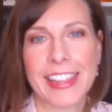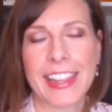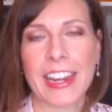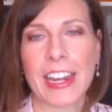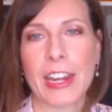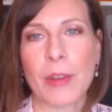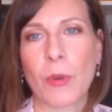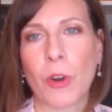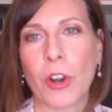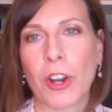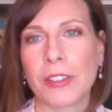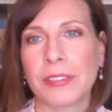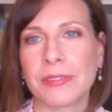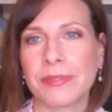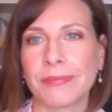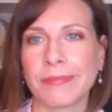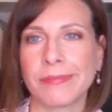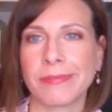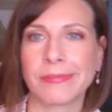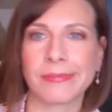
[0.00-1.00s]
that anymore?
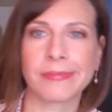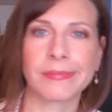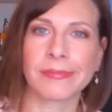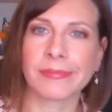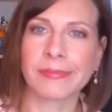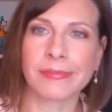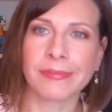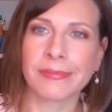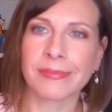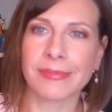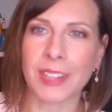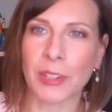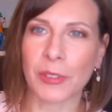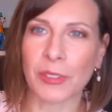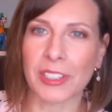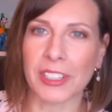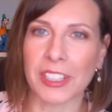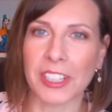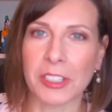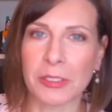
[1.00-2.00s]
Not
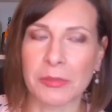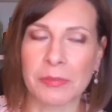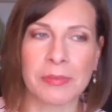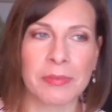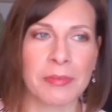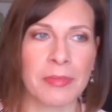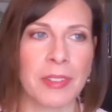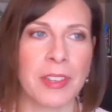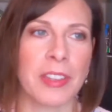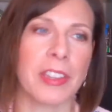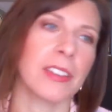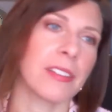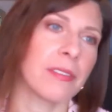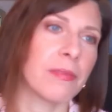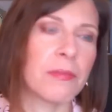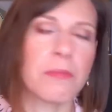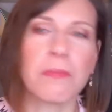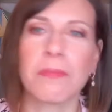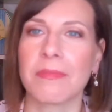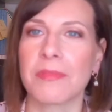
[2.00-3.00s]
really.
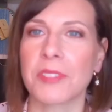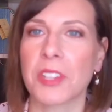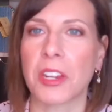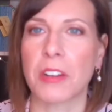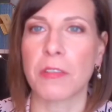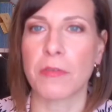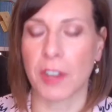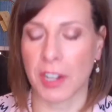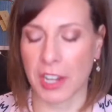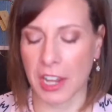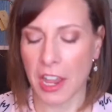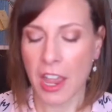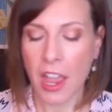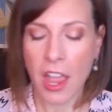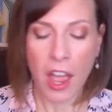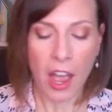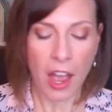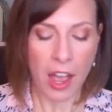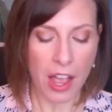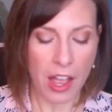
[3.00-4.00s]
Kind of funny.
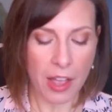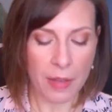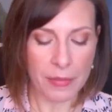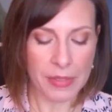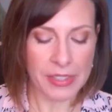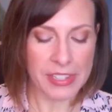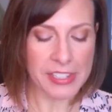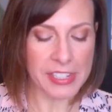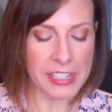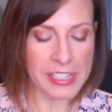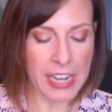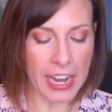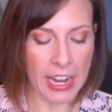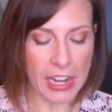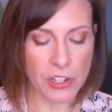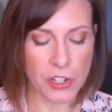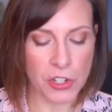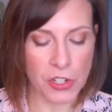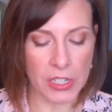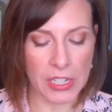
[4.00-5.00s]
Um, this is
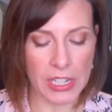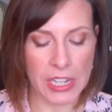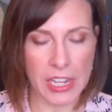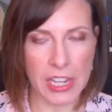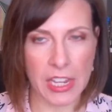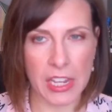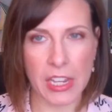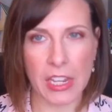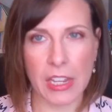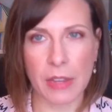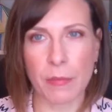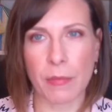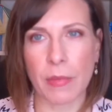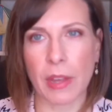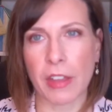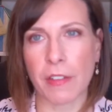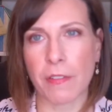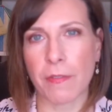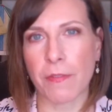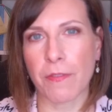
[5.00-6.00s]
actually
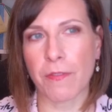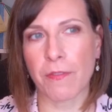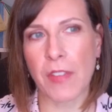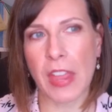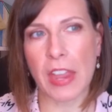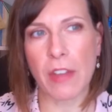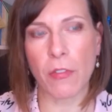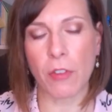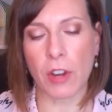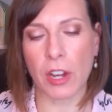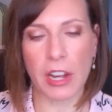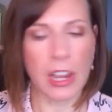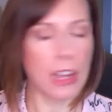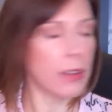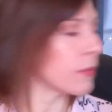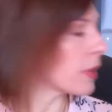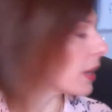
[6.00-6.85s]
my favorite and